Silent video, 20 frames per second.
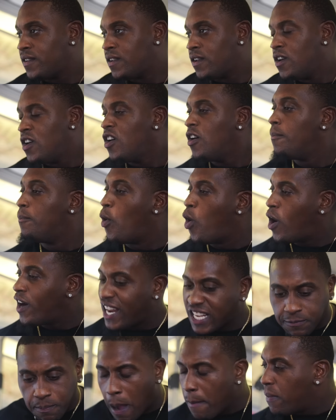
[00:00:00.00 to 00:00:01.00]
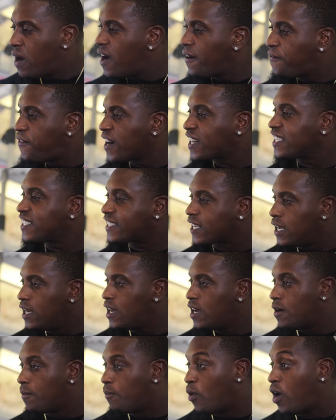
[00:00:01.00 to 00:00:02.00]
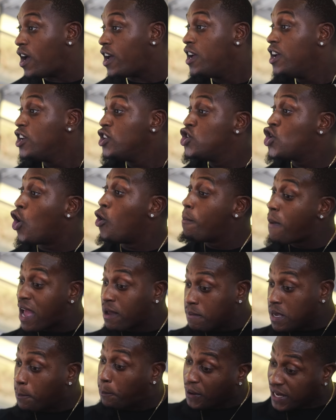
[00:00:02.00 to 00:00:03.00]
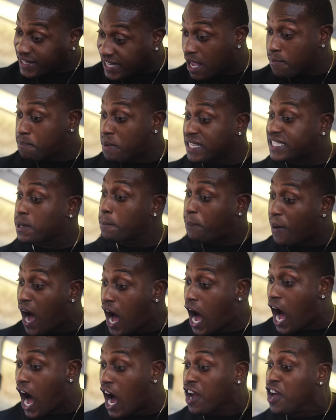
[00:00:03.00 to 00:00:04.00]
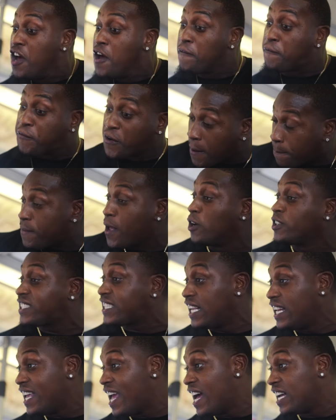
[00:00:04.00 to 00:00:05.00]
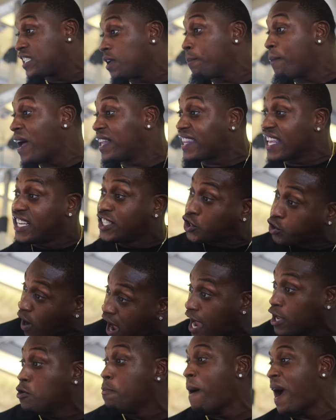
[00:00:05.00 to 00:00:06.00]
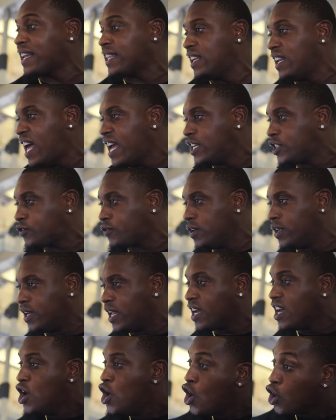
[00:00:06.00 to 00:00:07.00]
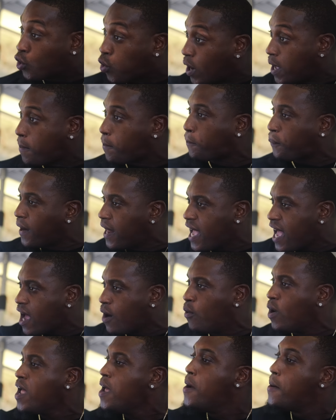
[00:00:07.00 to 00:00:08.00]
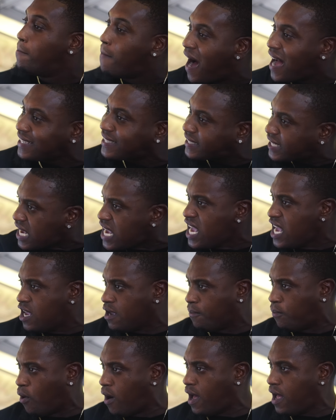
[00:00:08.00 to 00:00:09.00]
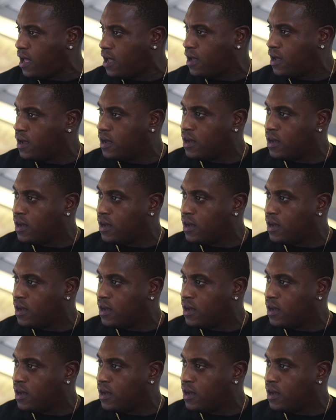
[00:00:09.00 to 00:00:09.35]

Pops, boy, that's my fucking son, boy. You gonna make me put that chimpad, flip yourself out of there and drag you back to Lake Street. Quit playing with my seed, boy.